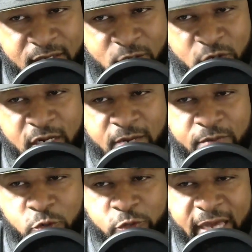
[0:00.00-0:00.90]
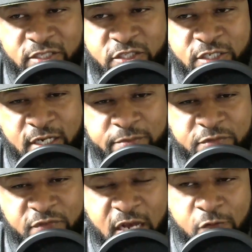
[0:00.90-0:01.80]
What up, who that Chubbs
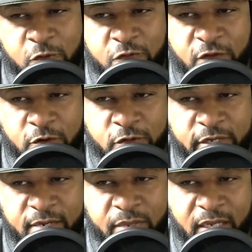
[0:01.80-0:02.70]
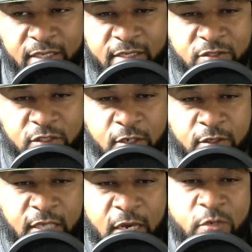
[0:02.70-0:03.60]
504? Any Pelicans
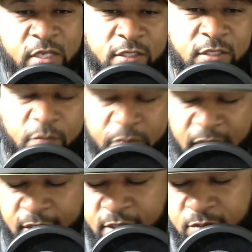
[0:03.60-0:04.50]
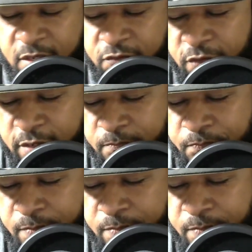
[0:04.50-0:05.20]
talk? Yeah, we can talk Pelicans, my friend.